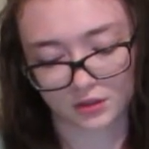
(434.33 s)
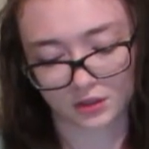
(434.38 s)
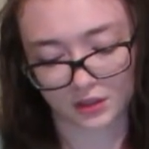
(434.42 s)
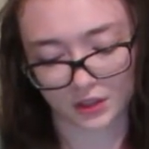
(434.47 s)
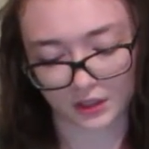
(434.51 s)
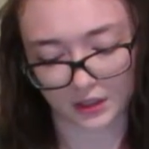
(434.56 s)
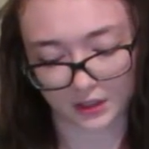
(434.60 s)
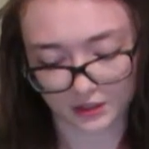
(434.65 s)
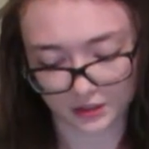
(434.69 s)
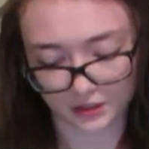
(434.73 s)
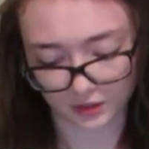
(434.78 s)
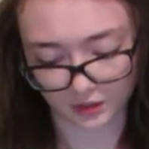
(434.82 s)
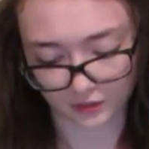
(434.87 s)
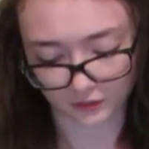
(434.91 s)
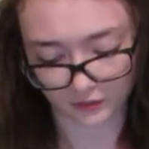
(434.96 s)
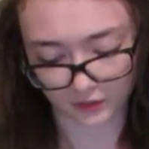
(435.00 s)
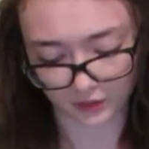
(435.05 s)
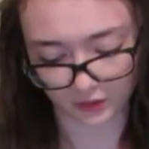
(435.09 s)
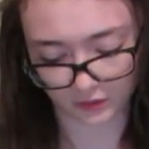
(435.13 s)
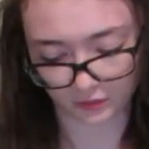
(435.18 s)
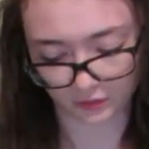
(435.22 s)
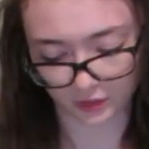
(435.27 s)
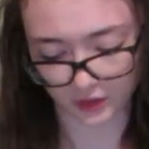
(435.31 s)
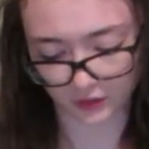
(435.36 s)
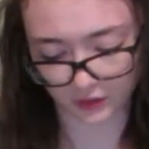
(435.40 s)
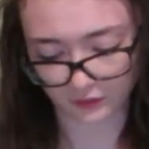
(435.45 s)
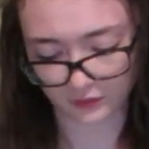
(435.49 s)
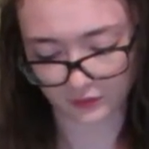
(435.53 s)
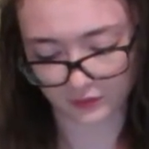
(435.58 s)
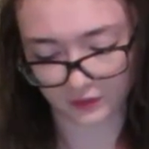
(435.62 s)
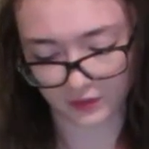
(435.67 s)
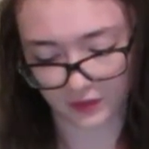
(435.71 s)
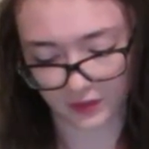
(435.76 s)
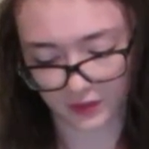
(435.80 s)
I like to live on the wild
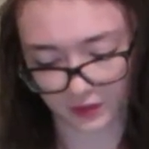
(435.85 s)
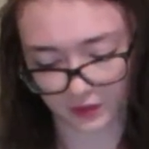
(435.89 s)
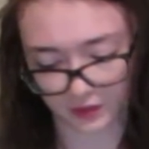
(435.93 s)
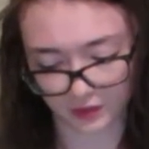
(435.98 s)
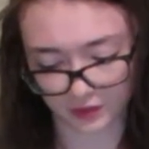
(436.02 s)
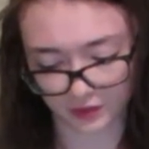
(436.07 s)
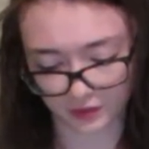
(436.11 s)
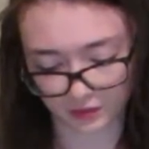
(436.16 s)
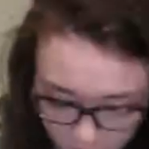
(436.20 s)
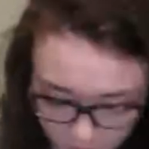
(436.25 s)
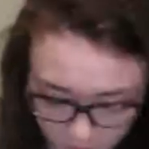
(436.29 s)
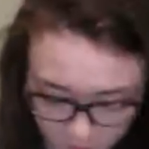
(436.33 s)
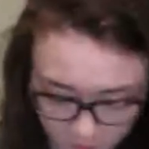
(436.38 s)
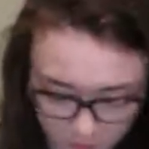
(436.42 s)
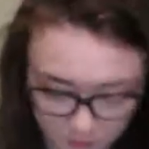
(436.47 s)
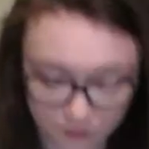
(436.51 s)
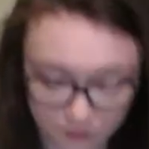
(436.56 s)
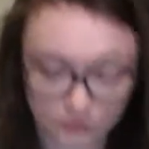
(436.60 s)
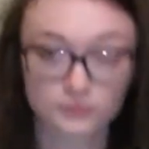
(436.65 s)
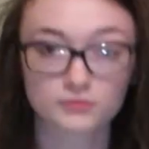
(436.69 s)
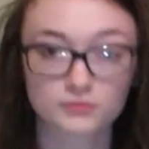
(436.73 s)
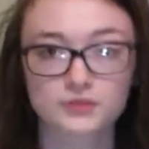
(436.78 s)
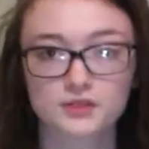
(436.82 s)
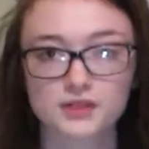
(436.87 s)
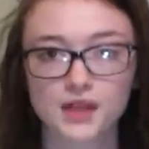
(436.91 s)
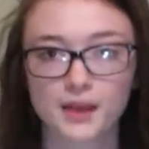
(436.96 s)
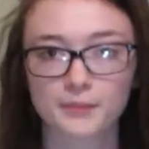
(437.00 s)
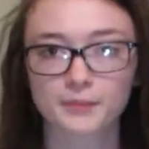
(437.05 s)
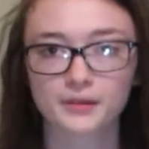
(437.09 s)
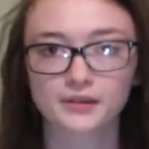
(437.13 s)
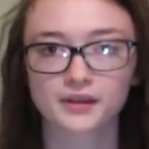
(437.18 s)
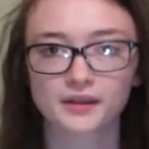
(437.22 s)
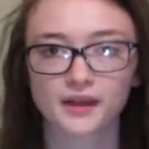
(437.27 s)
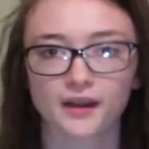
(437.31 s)
side.
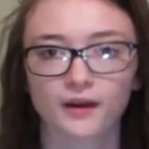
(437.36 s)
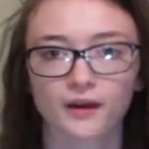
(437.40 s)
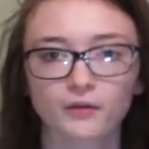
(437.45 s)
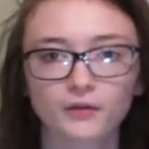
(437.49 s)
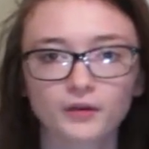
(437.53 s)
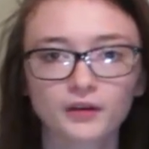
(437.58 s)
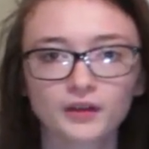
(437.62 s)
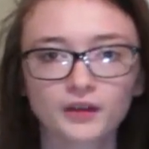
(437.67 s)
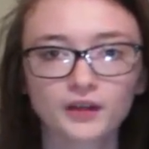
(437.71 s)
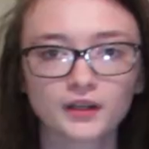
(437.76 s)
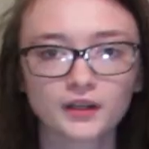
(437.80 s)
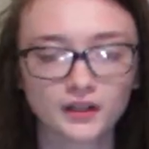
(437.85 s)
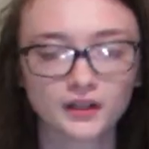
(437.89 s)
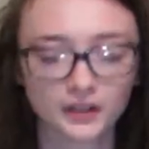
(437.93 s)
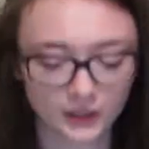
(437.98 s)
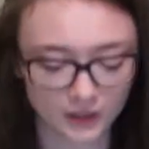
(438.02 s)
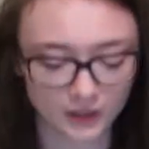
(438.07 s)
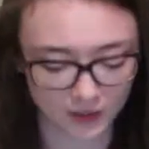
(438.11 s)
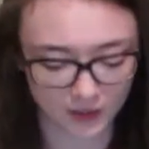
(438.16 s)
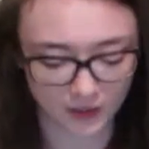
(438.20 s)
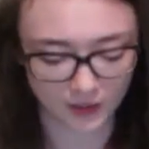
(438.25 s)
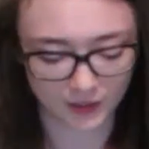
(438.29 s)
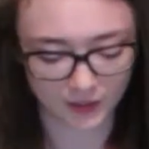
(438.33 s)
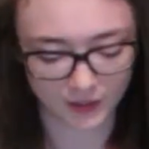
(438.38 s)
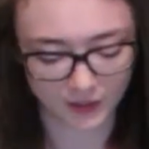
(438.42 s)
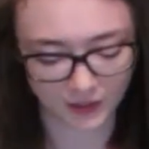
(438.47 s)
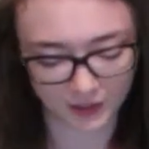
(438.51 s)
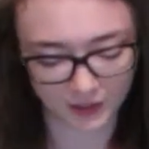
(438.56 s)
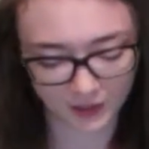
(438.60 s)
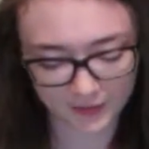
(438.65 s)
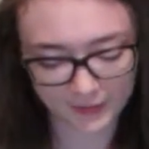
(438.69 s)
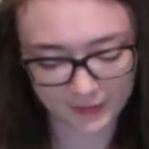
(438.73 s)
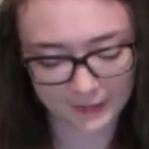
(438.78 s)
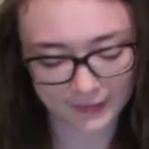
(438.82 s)
Slap it down.
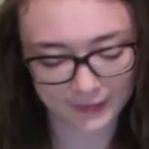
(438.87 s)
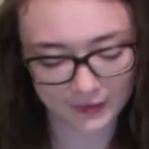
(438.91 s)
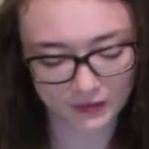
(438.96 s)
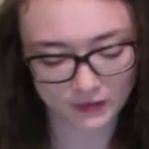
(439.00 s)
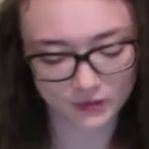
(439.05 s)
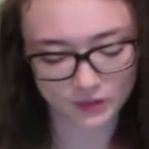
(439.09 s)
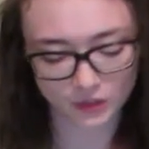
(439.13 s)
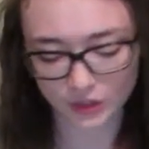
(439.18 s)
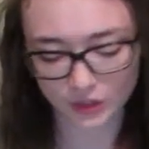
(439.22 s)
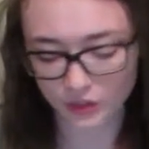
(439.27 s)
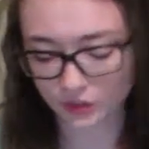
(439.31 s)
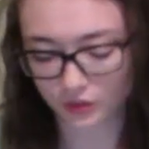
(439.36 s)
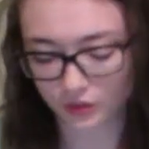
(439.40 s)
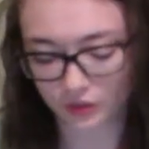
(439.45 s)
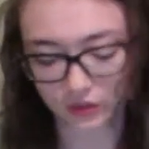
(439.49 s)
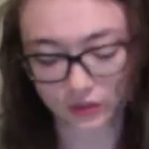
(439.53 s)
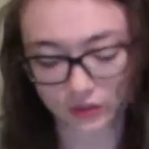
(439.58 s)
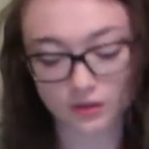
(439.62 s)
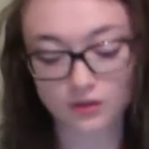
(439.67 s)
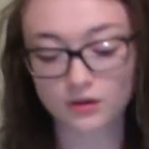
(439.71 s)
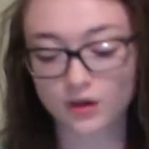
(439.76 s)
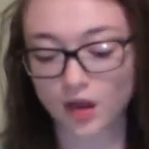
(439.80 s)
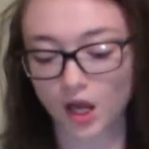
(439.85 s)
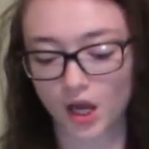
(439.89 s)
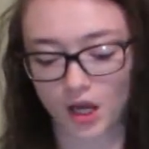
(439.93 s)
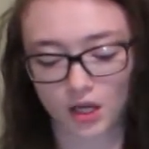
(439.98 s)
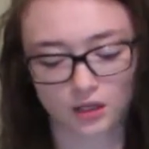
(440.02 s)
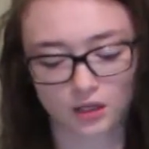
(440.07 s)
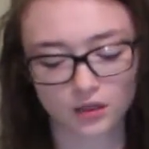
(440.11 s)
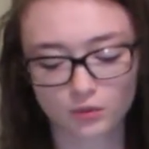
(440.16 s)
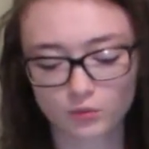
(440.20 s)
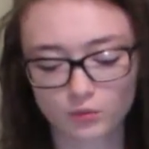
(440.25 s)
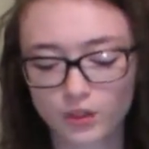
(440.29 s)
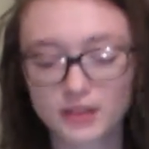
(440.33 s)
And you're not
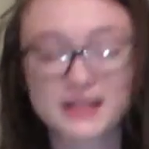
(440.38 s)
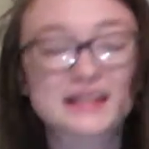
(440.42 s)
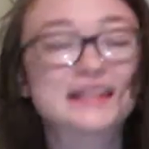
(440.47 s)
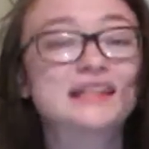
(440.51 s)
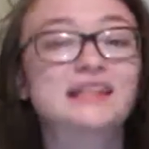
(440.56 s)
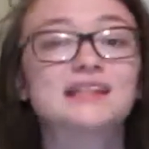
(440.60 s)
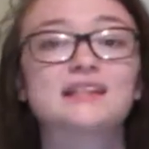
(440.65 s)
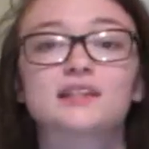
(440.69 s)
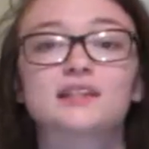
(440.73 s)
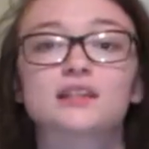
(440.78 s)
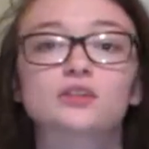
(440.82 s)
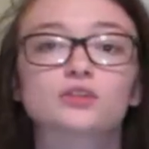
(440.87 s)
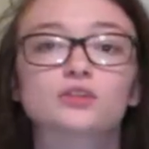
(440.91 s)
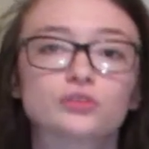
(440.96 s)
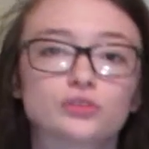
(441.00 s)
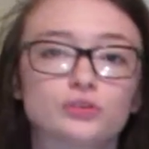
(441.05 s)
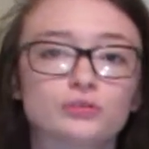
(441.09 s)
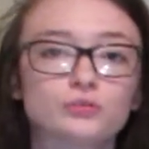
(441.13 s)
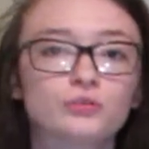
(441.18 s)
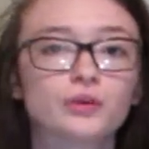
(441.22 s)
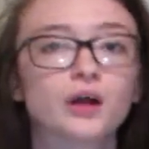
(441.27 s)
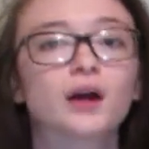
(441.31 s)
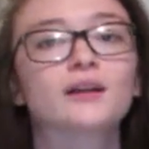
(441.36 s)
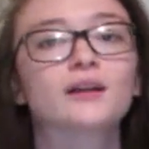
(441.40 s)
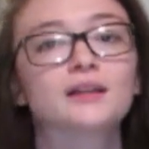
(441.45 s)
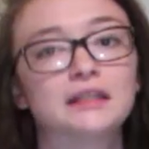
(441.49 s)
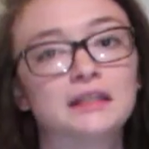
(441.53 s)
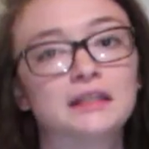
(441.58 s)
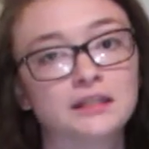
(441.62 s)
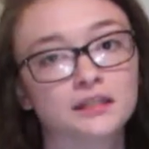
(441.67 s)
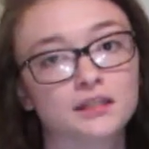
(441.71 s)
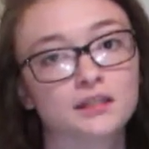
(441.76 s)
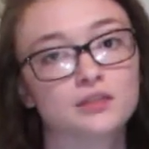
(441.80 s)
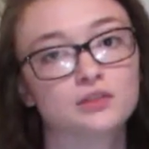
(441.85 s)
going to want to knead it. Do not
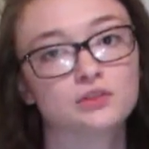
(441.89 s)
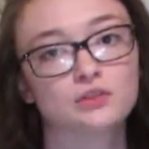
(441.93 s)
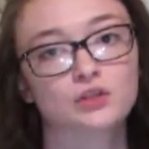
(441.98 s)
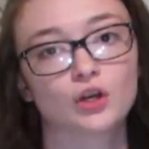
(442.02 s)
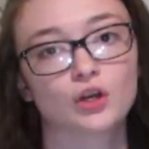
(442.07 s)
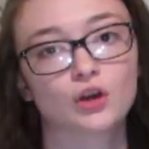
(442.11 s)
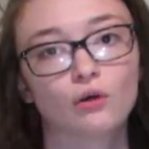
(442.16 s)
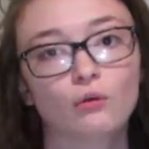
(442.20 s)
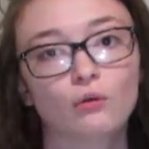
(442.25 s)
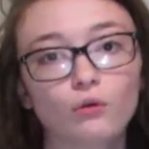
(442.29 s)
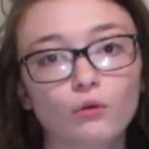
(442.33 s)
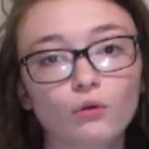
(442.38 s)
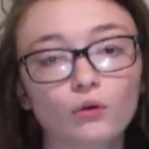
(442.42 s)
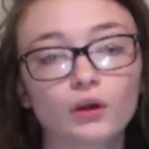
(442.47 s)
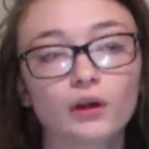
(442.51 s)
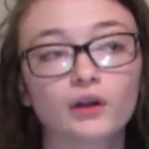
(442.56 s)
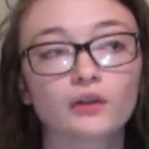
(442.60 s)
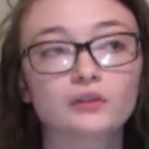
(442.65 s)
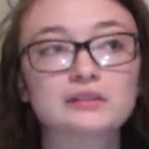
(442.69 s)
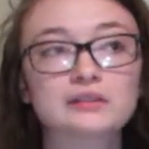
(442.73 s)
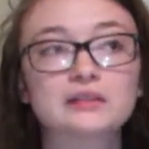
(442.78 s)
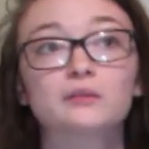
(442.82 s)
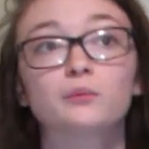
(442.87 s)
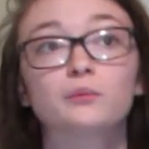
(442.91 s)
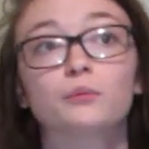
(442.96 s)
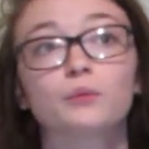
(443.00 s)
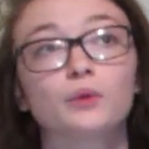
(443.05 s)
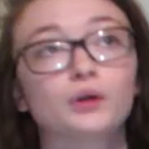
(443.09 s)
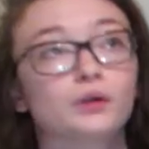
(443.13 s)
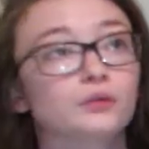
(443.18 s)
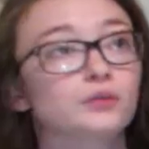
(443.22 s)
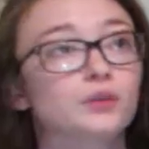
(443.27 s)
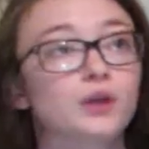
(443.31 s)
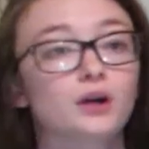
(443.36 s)
knead this dough, or else it
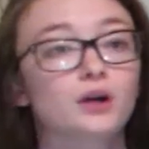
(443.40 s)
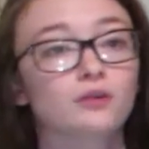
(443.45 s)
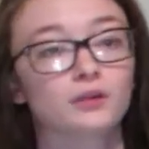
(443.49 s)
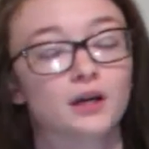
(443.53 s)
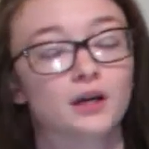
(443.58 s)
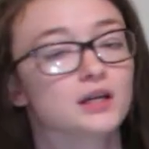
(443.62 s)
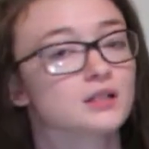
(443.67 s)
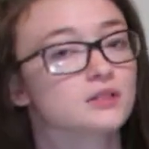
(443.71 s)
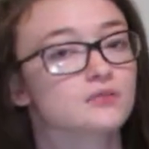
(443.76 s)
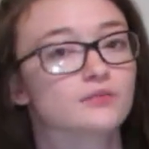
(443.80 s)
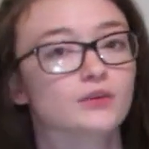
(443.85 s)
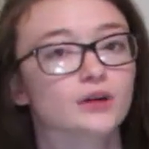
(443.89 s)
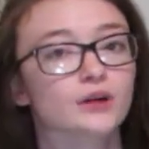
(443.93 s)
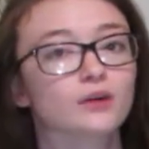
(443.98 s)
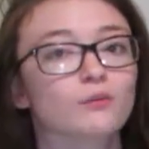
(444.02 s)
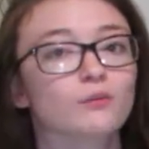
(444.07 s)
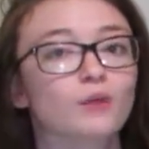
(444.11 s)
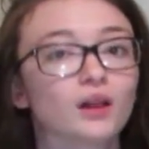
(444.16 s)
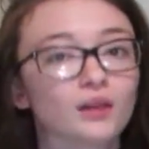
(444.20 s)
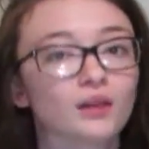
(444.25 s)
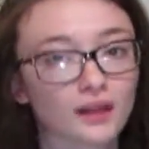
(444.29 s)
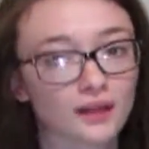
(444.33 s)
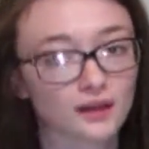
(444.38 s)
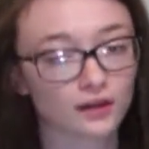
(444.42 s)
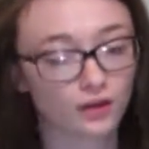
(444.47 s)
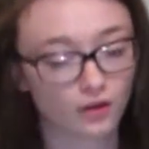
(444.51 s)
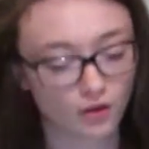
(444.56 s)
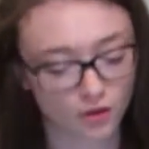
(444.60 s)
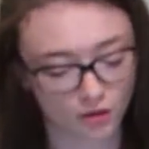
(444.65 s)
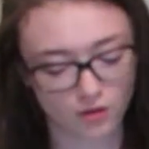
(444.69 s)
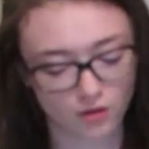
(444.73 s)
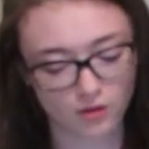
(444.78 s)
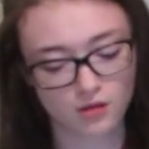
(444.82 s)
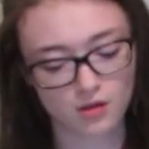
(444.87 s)
will not rise very well at
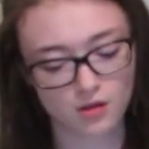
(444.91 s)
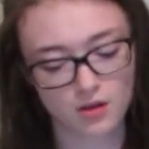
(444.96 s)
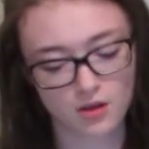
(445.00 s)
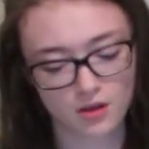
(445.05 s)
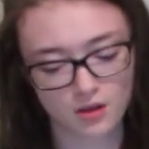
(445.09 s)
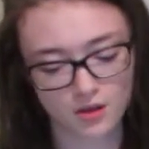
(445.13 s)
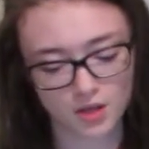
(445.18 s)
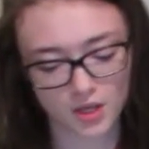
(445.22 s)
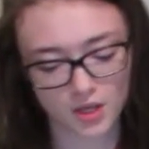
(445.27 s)
all.